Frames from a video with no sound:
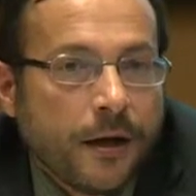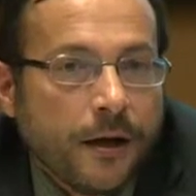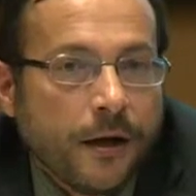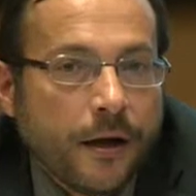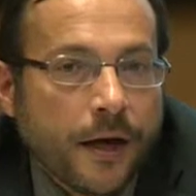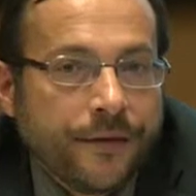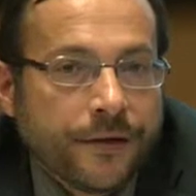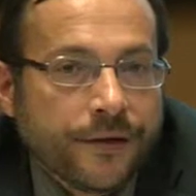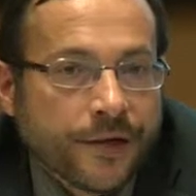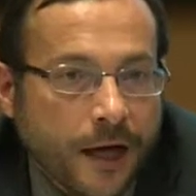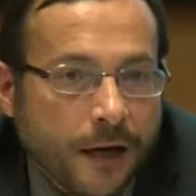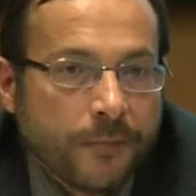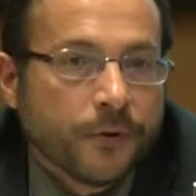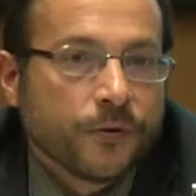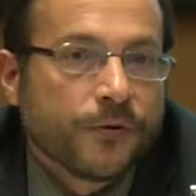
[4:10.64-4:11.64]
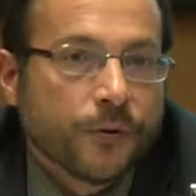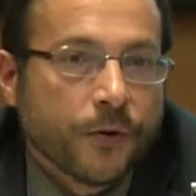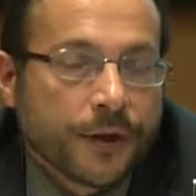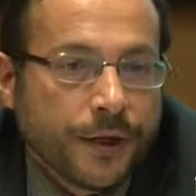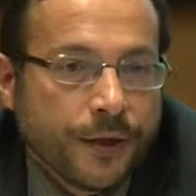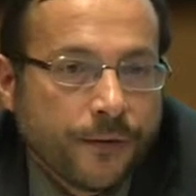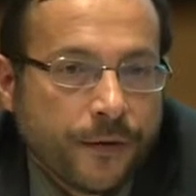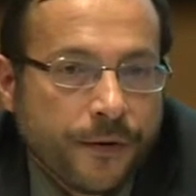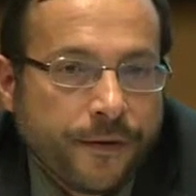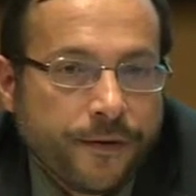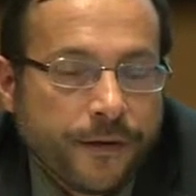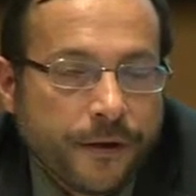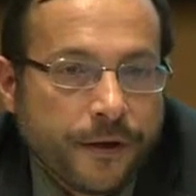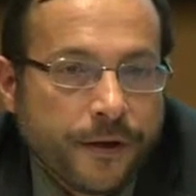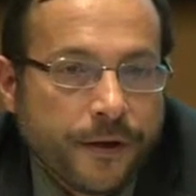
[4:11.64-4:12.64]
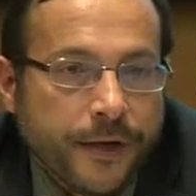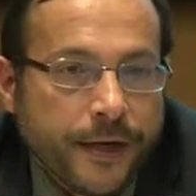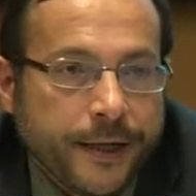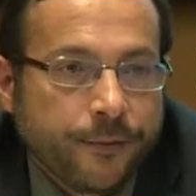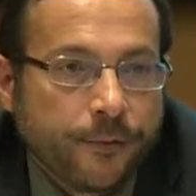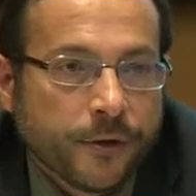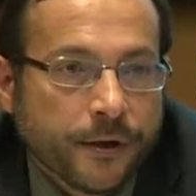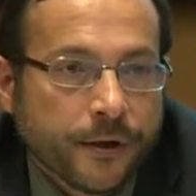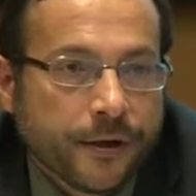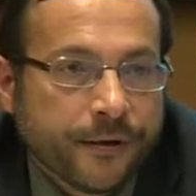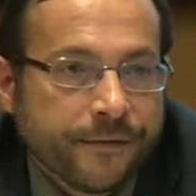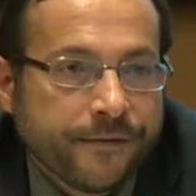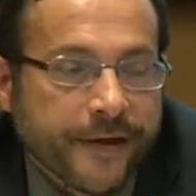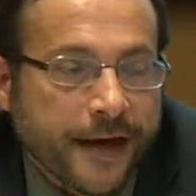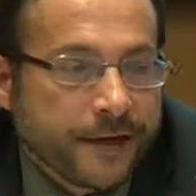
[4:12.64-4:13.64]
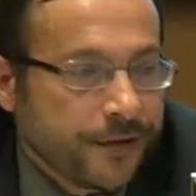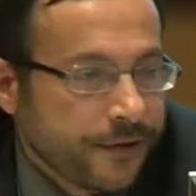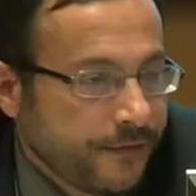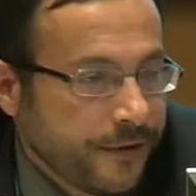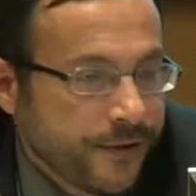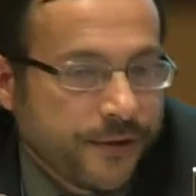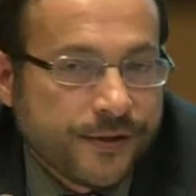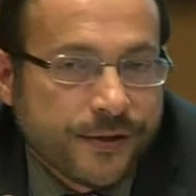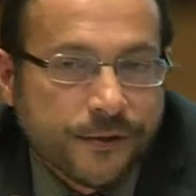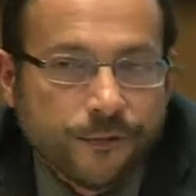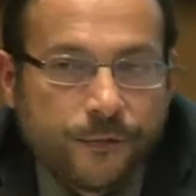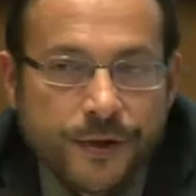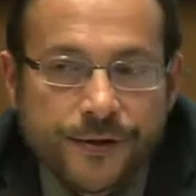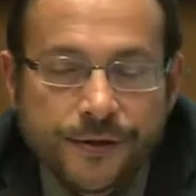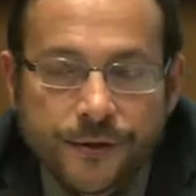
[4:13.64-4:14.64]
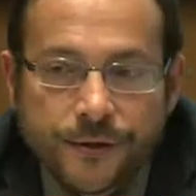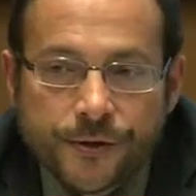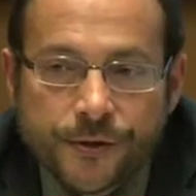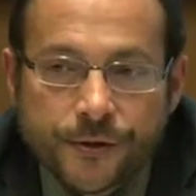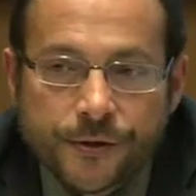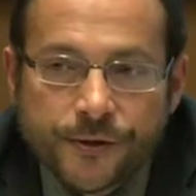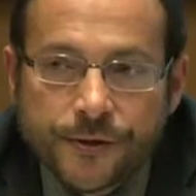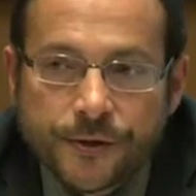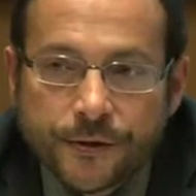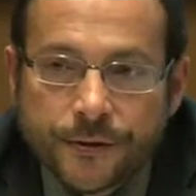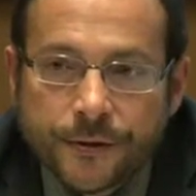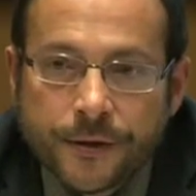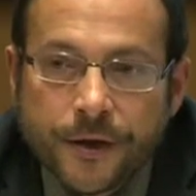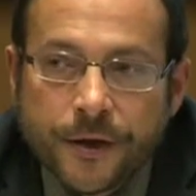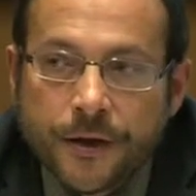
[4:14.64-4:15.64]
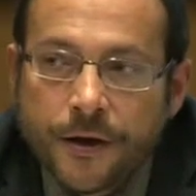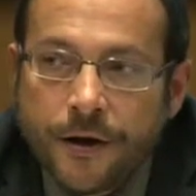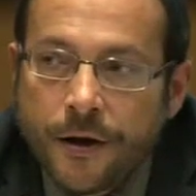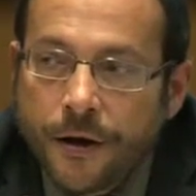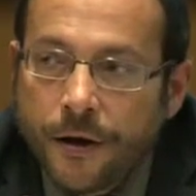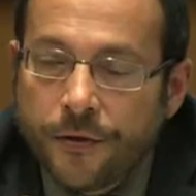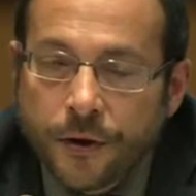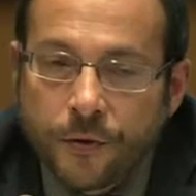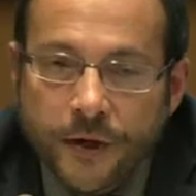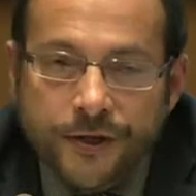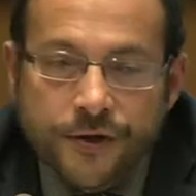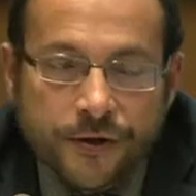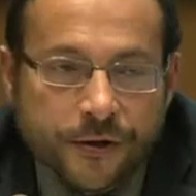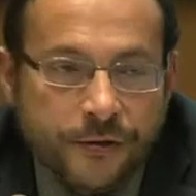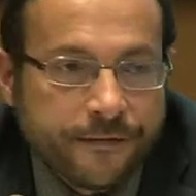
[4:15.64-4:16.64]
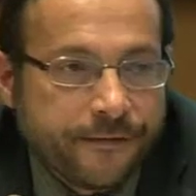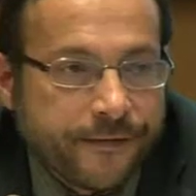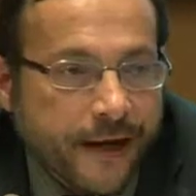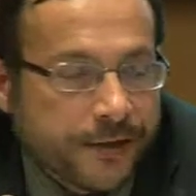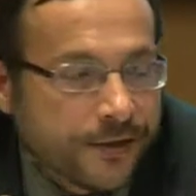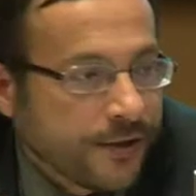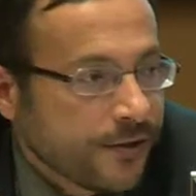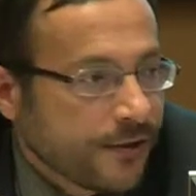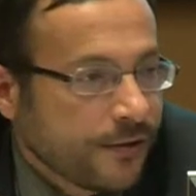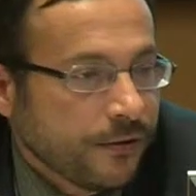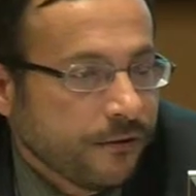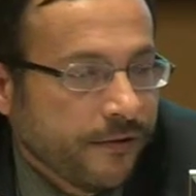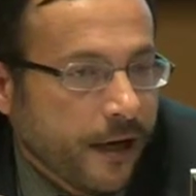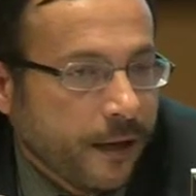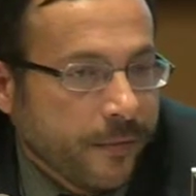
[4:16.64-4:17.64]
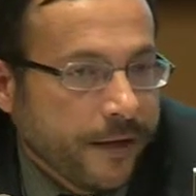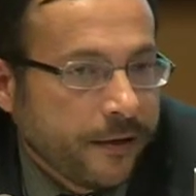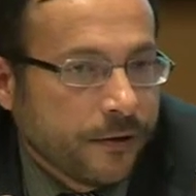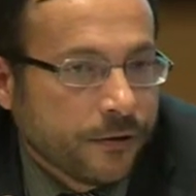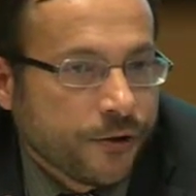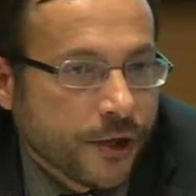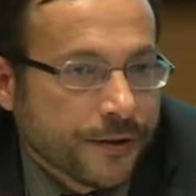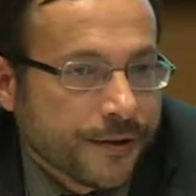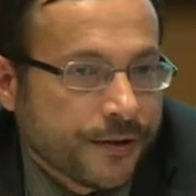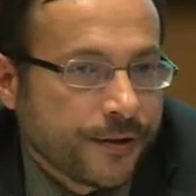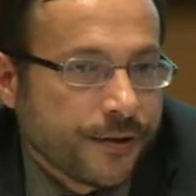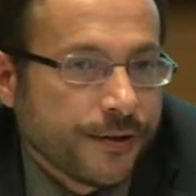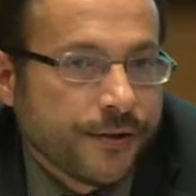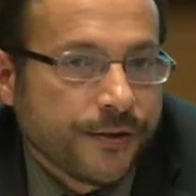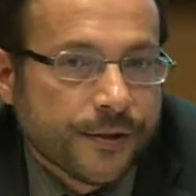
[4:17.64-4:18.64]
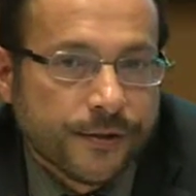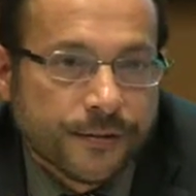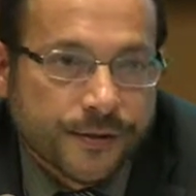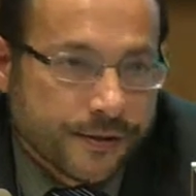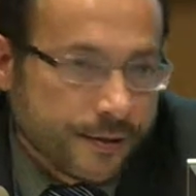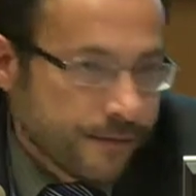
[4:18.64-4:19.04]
At the time, I was working with a network of activists and researchers on the question of access to environmental justice in